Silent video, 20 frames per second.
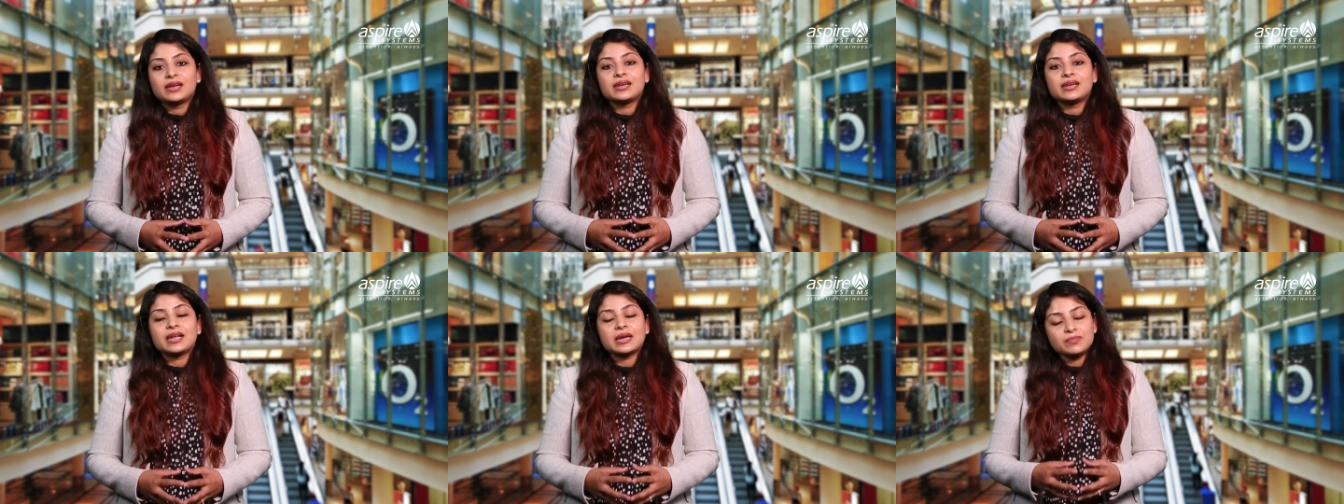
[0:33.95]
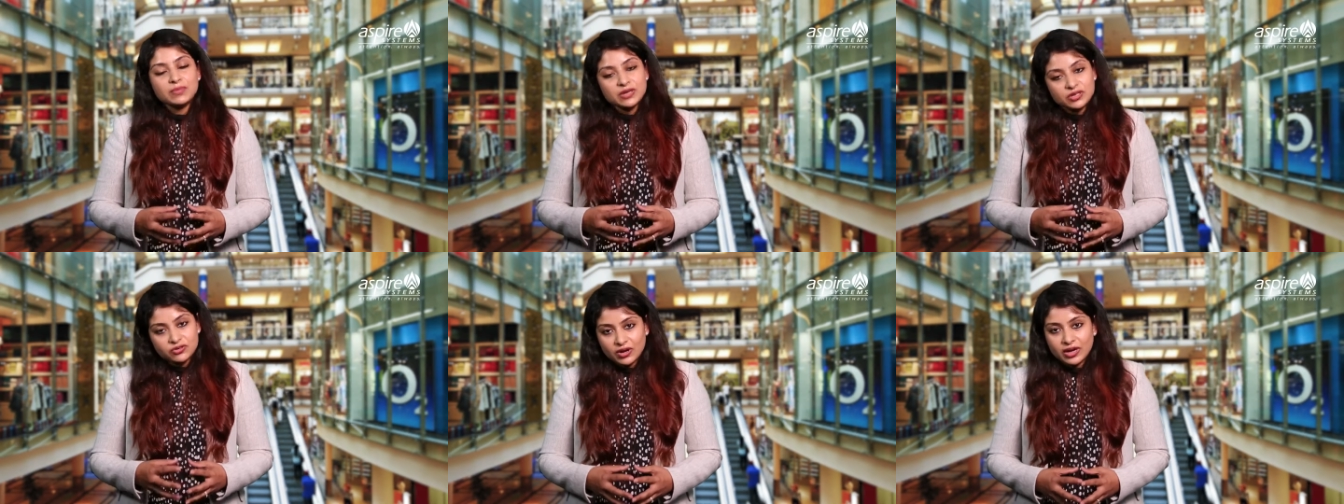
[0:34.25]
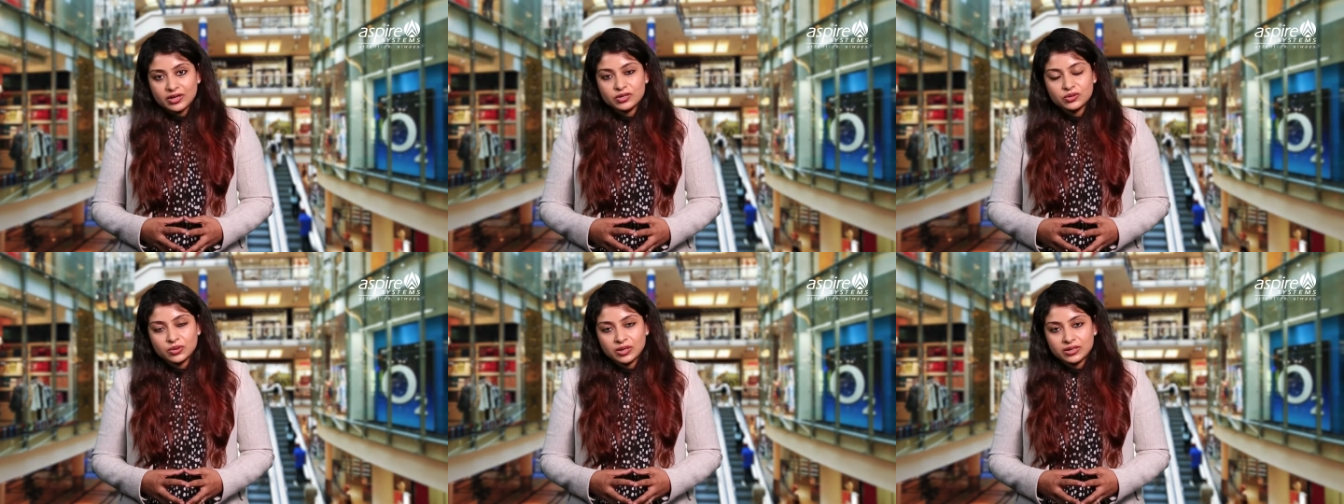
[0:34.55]
Let me try
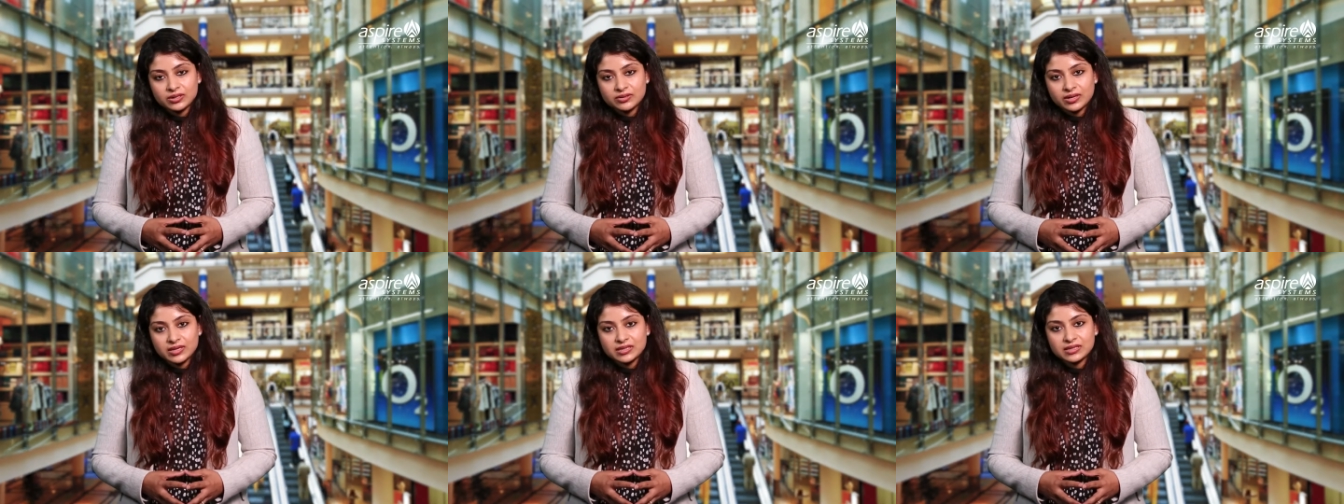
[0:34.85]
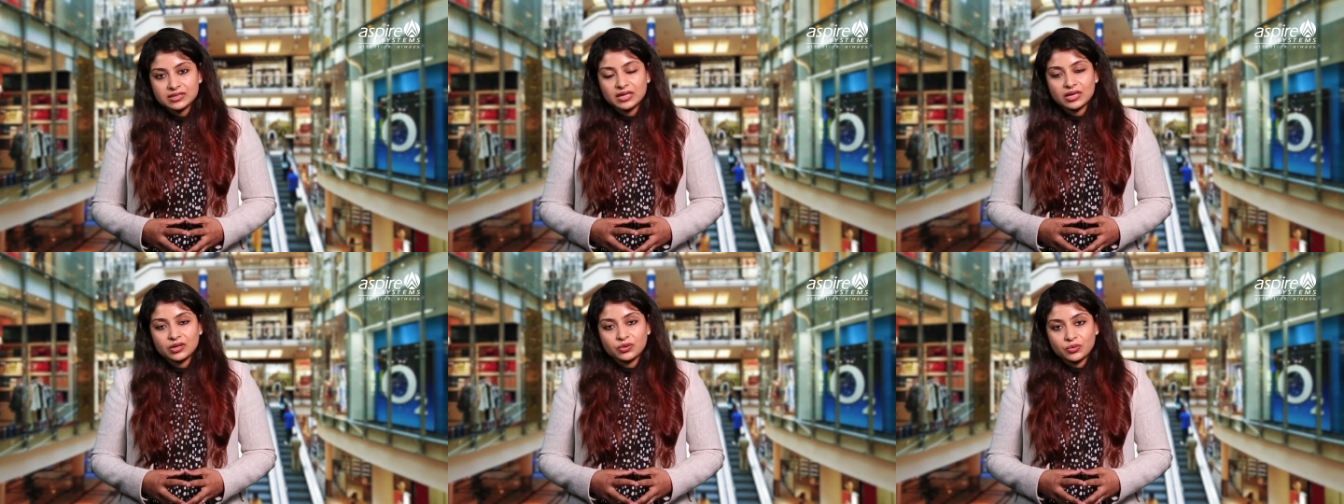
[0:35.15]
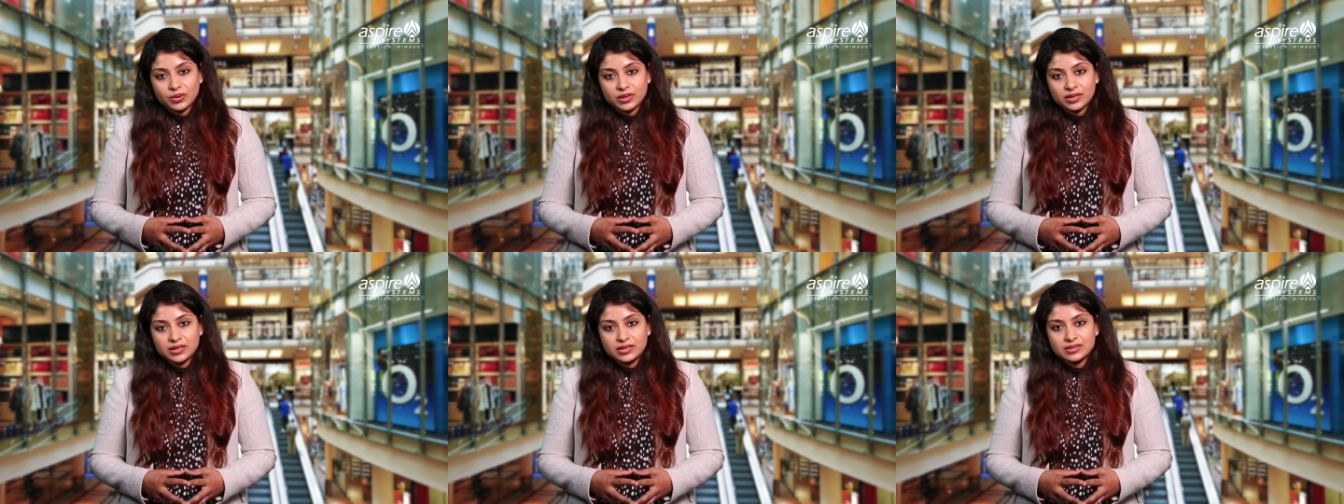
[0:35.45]
to address their
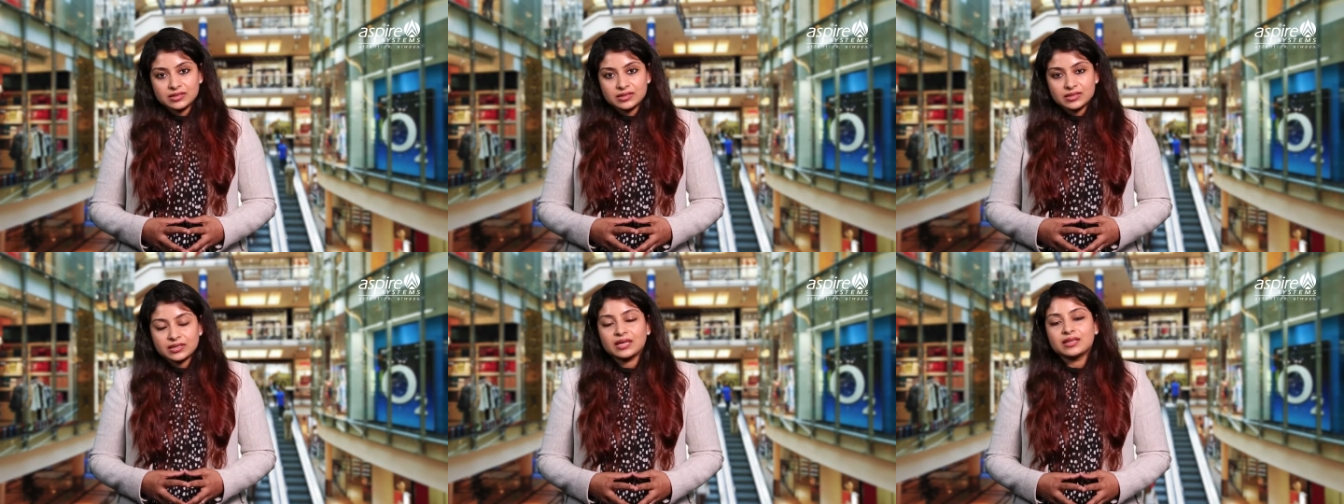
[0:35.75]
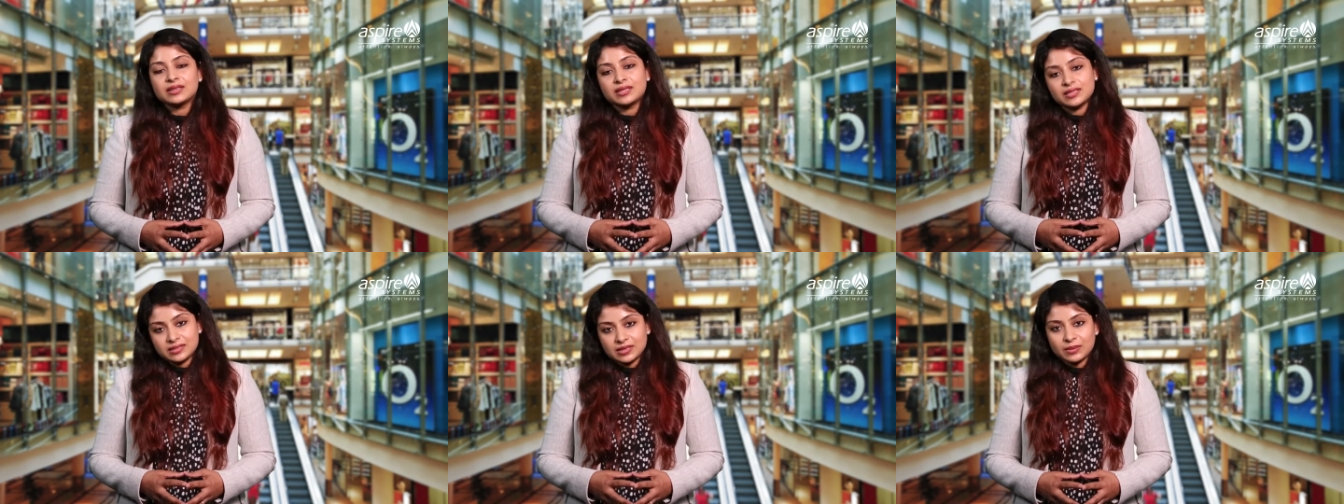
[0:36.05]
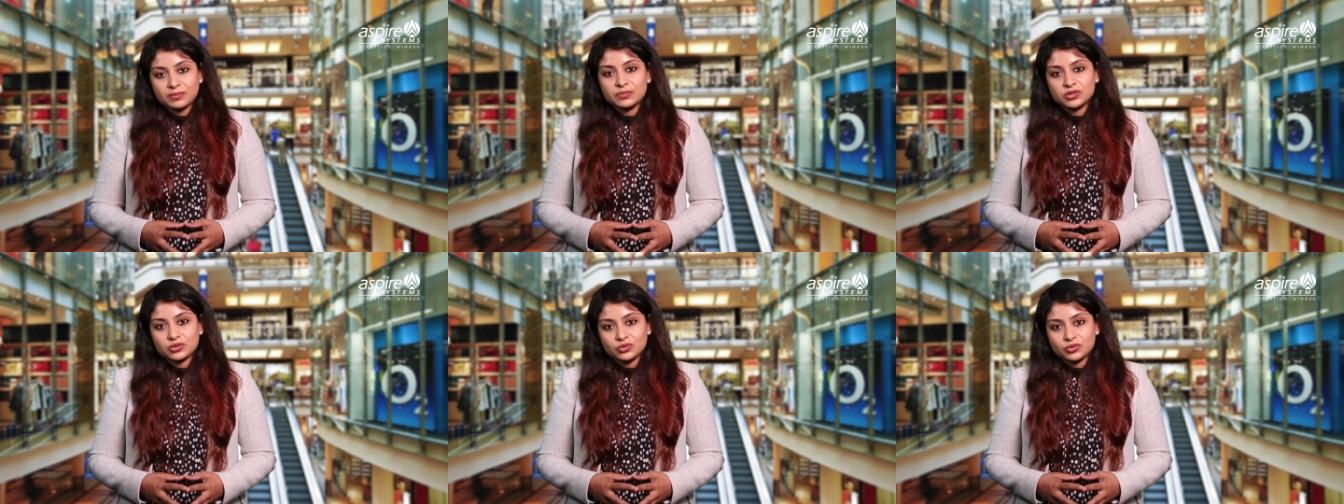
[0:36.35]
queries in this
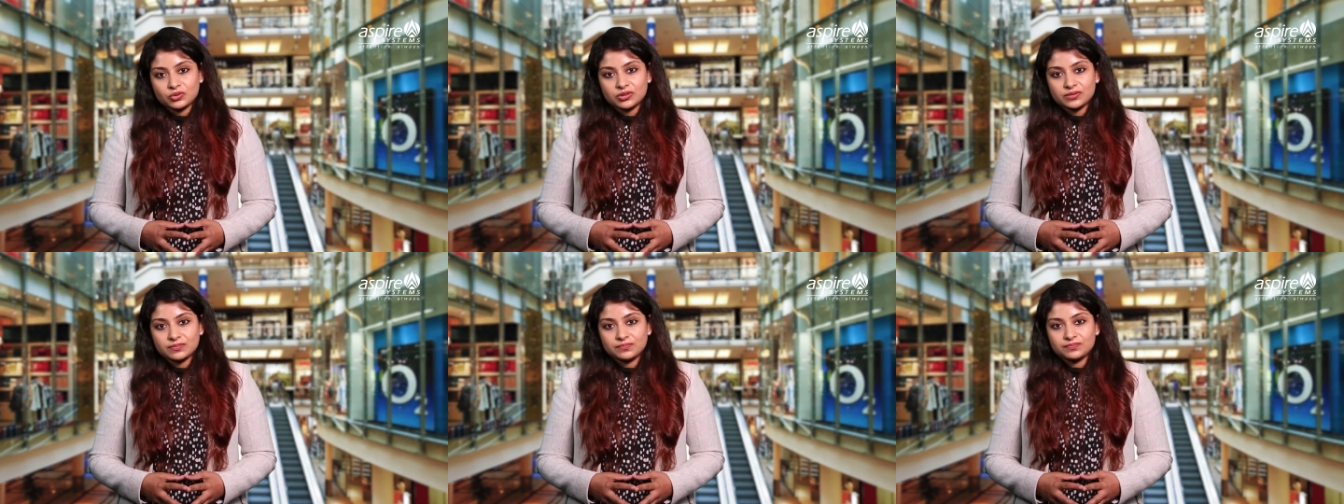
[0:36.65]
episode.